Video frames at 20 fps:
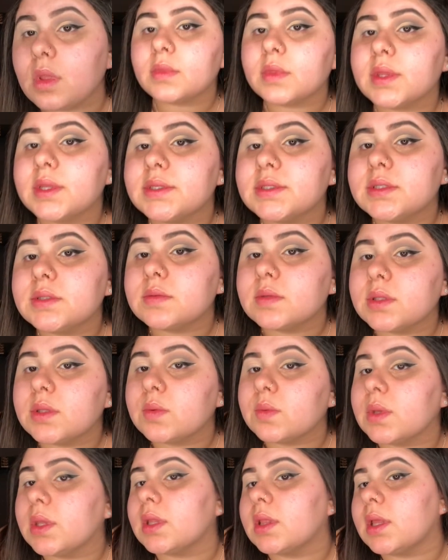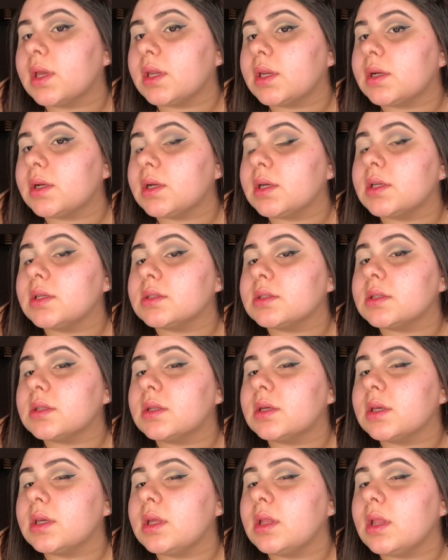This is what the wing liner is
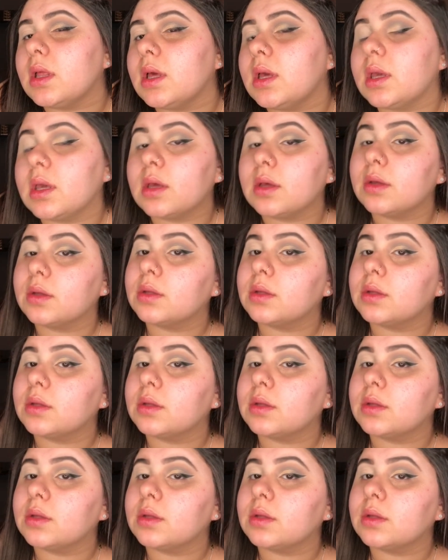looking like.